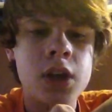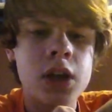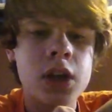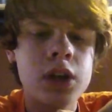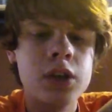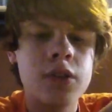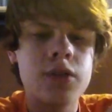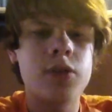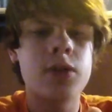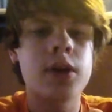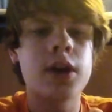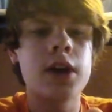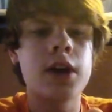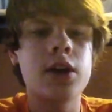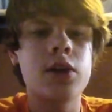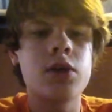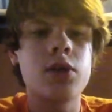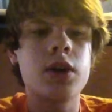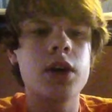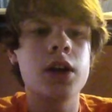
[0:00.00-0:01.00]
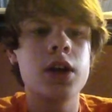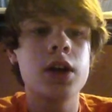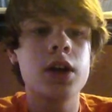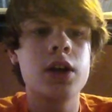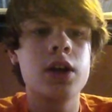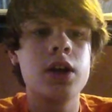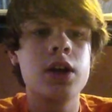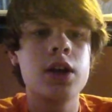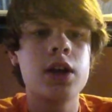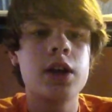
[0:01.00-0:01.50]
So now
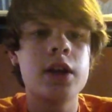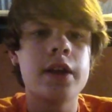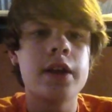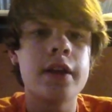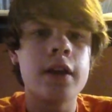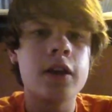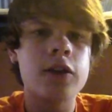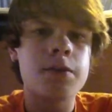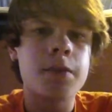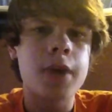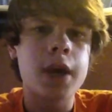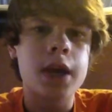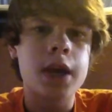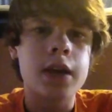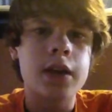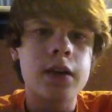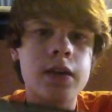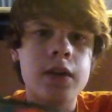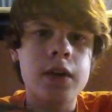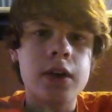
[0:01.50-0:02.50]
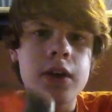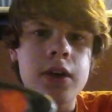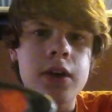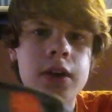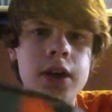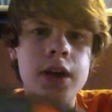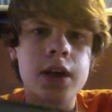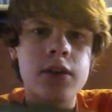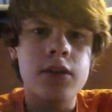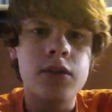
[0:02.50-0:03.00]
that's back in there.
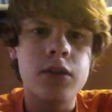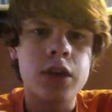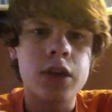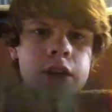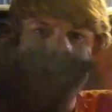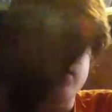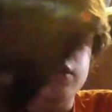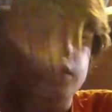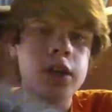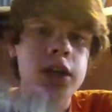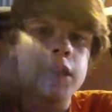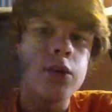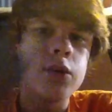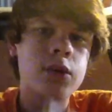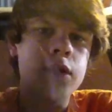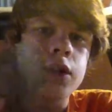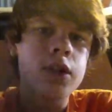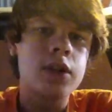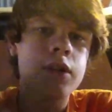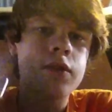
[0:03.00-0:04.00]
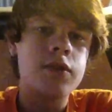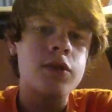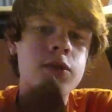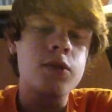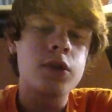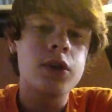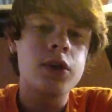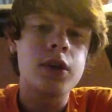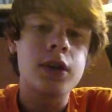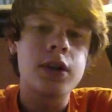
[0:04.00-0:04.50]
As you can see, when
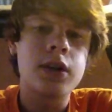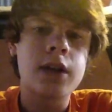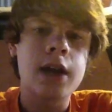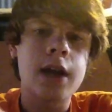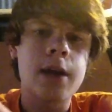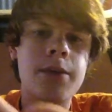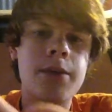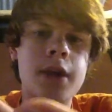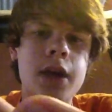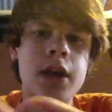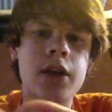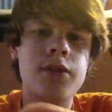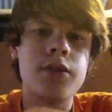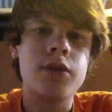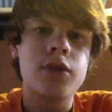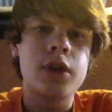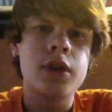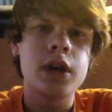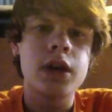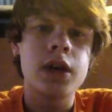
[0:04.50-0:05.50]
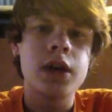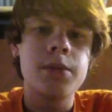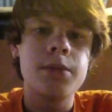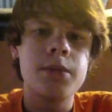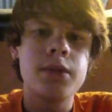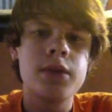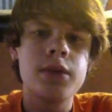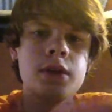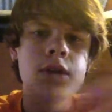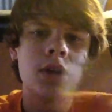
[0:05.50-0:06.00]
you can tap that a few
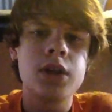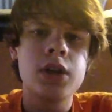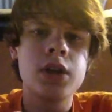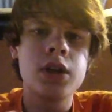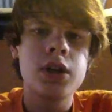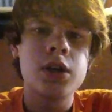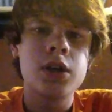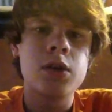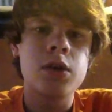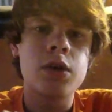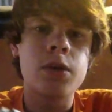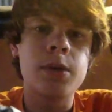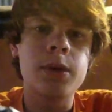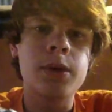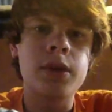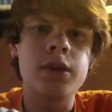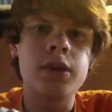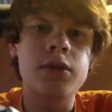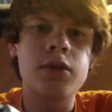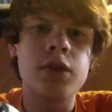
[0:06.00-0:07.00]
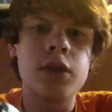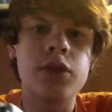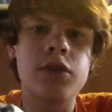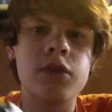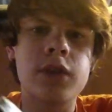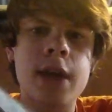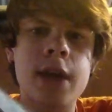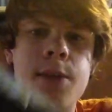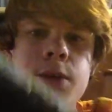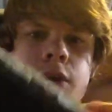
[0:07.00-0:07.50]
times. Oh, my screen
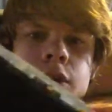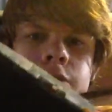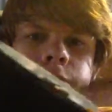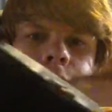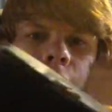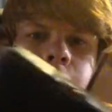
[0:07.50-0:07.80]
just came off, but